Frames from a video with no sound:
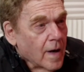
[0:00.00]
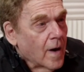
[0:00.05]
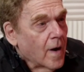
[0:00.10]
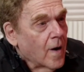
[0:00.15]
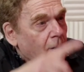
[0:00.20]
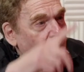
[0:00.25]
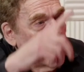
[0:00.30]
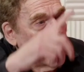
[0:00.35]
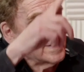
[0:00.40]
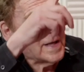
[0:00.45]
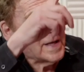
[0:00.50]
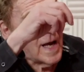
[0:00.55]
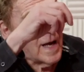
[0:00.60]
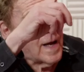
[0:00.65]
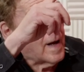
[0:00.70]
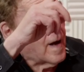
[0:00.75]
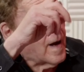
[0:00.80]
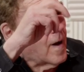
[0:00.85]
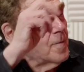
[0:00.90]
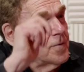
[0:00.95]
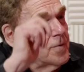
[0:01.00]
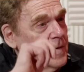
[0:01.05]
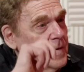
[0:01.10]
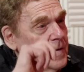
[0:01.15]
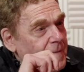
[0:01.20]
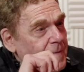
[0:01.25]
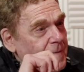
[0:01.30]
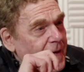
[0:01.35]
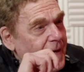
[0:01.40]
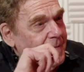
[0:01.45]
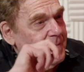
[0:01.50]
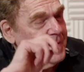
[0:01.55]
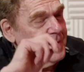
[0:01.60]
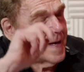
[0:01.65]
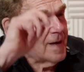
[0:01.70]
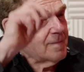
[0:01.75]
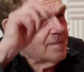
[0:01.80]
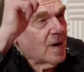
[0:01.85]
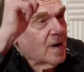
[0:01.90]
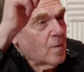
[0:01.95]
I hope you don't mind, but I
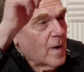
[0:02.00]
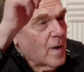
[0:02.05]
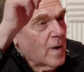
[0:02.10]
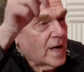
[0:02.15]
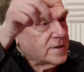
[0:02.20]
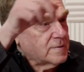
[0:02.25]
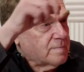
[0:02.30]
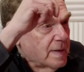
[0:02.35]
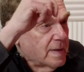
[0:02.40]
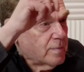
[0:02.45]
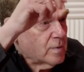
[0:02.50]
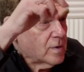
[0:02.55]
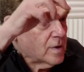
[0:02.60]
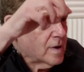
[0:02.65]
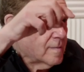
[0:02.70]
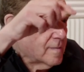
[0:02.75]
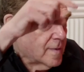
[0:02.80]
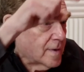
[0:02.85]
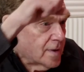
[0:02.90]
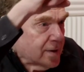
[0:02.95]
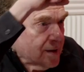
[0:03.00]
had my wax people come in.